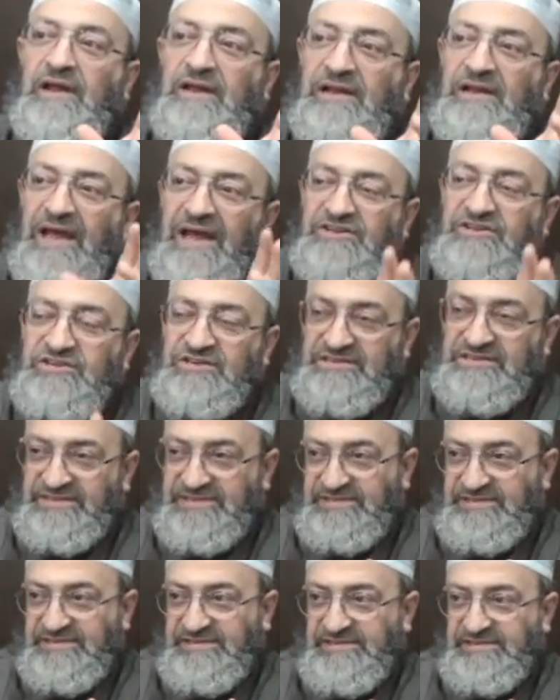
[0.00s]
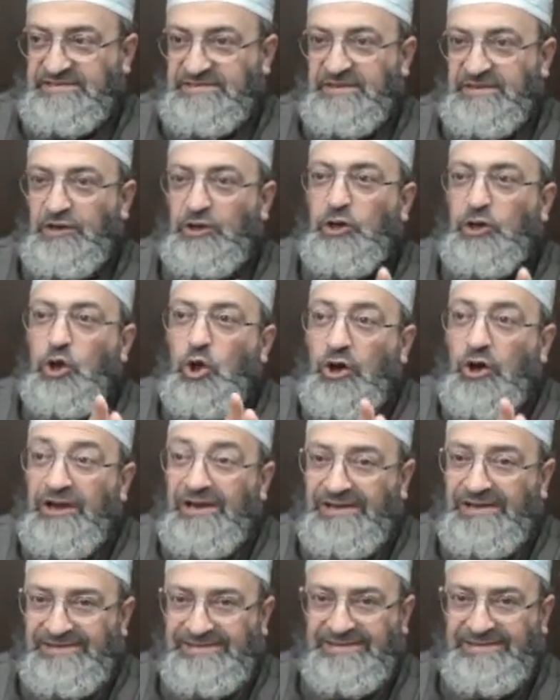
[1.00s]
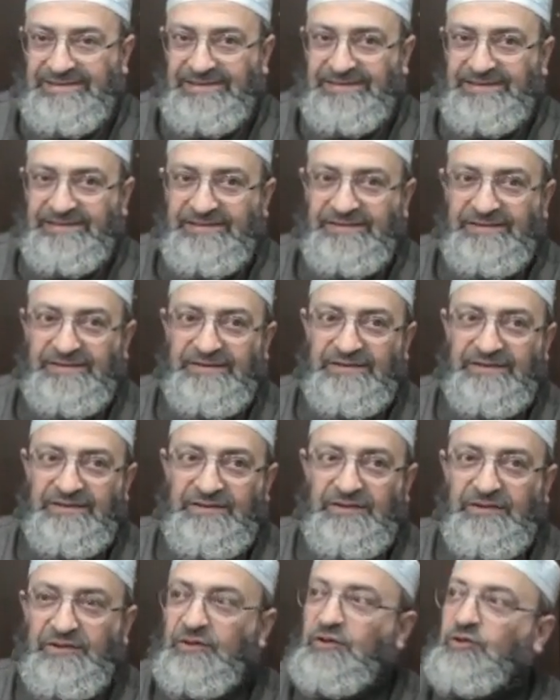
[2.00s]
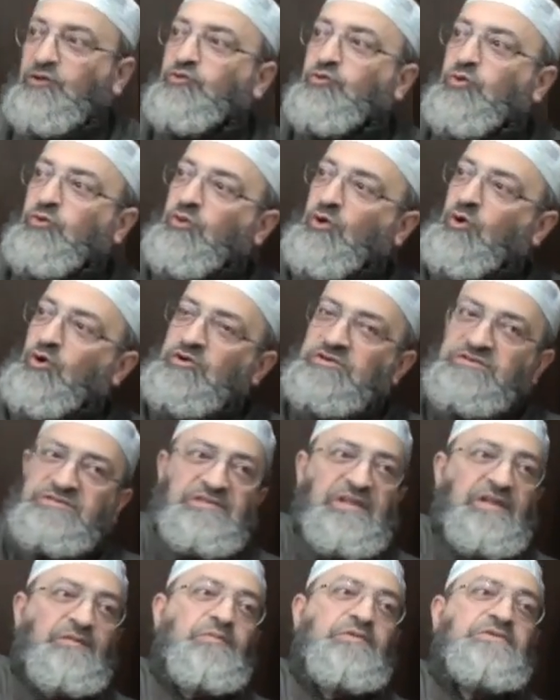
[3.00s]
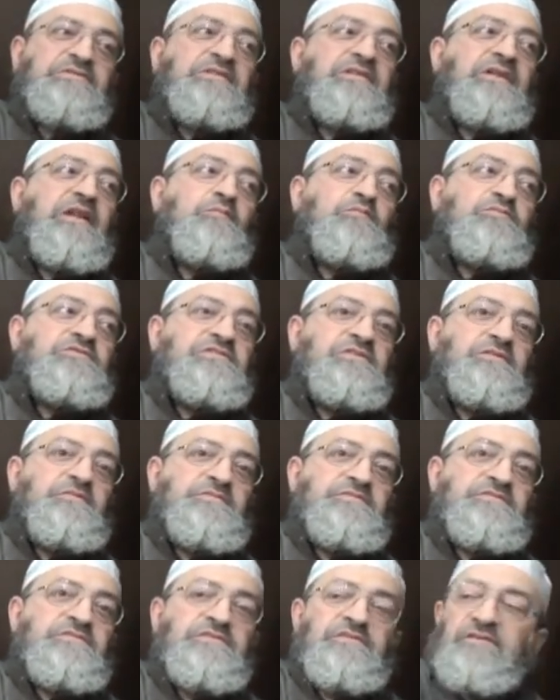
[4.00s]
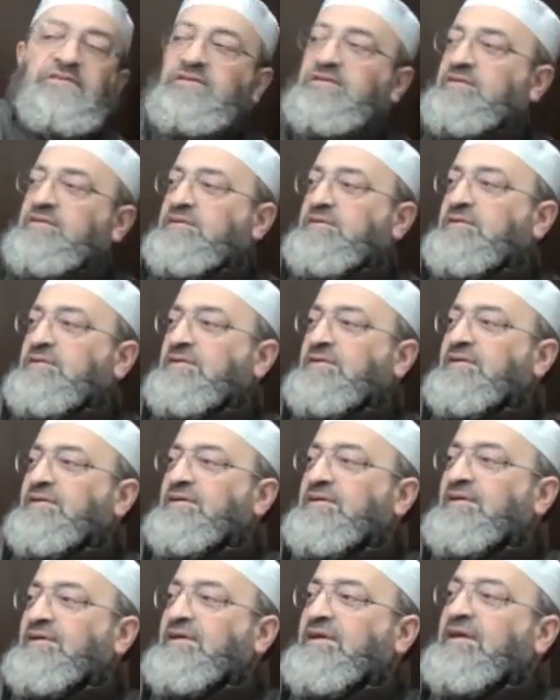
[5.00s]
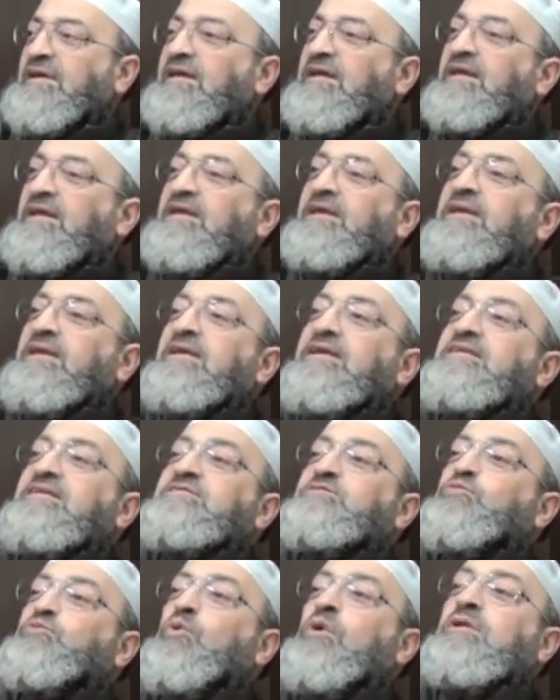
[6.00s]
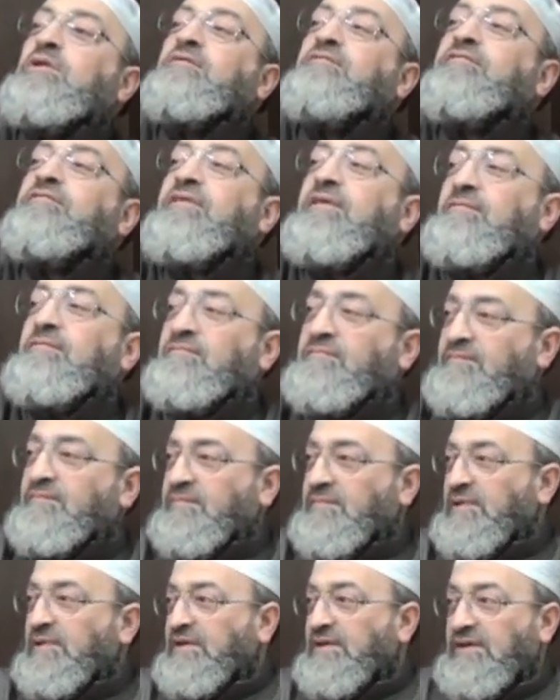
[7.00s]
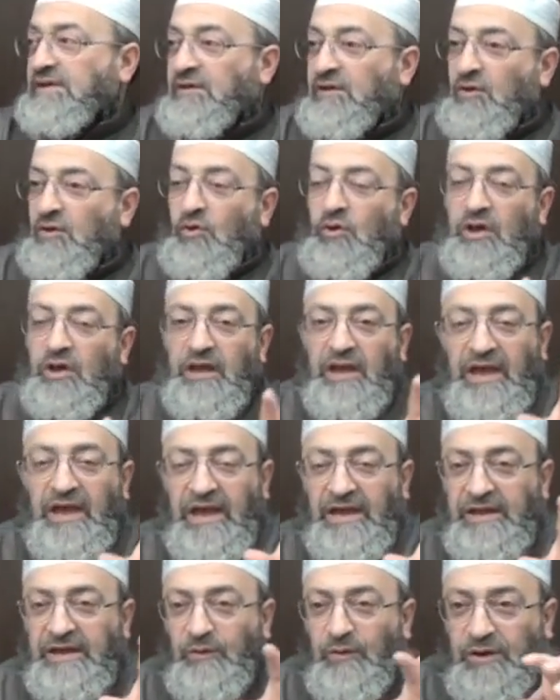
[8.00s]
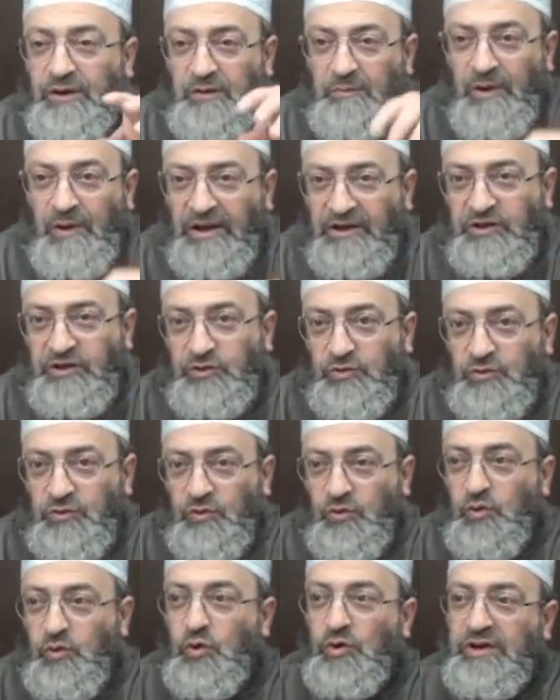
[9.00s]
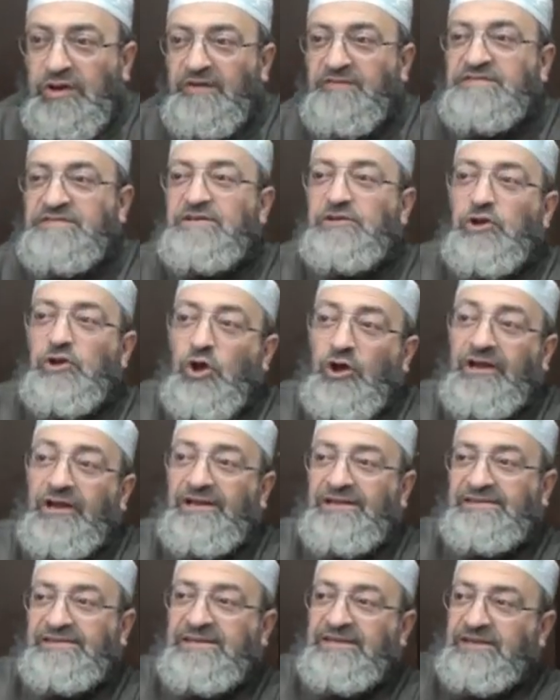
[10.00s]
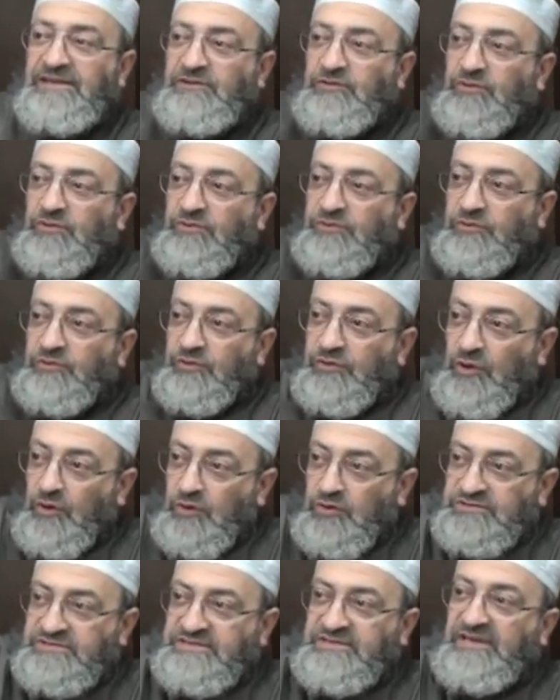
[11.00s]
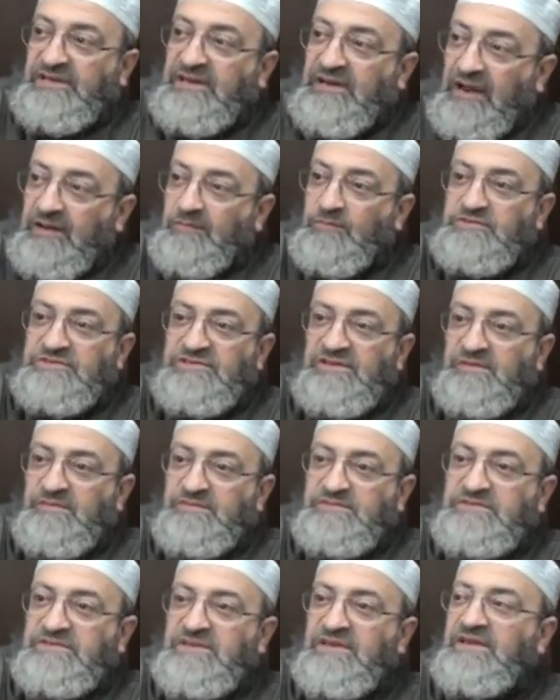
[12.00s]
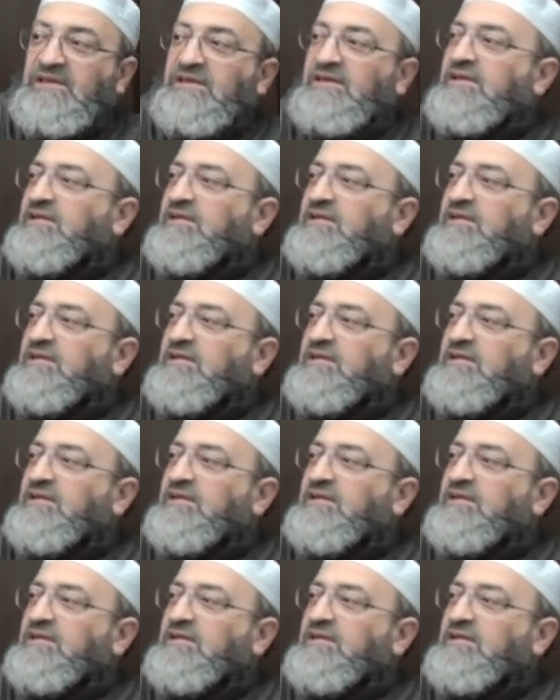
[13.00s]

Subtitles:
allegiance, loyalty to those, that means the non-Muslims, he is one of them. Anyone among you who gives loyalty to those, non-Muslims,